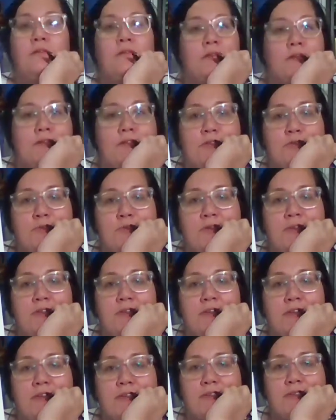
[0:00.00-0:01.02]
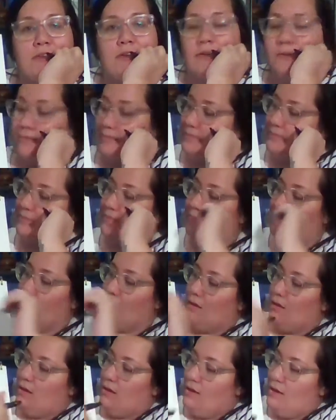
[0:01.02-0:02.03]
That's a really nice line.
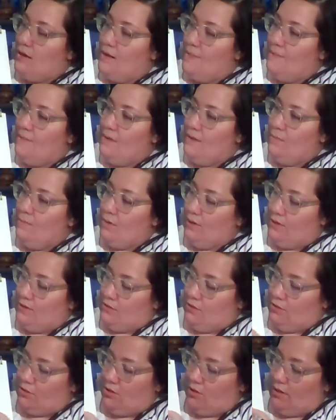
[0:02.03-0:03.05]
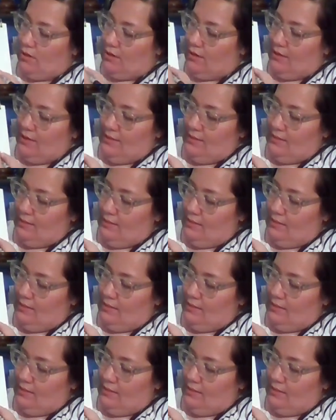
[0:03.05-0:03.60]
And then we're going to start at